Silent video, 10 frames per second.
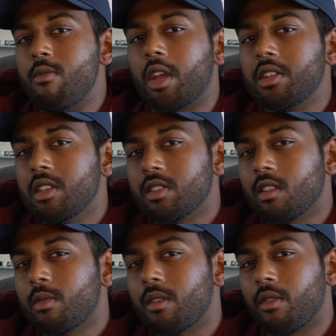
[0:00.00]
You can see there's a
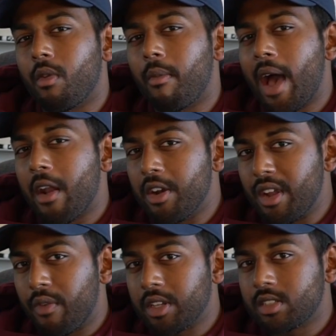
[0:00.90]
little bit of a minor
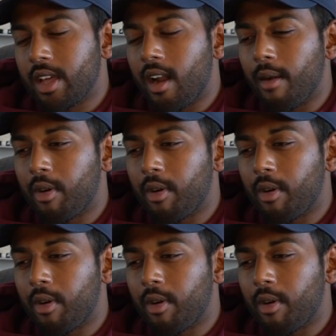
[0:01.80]
difference there,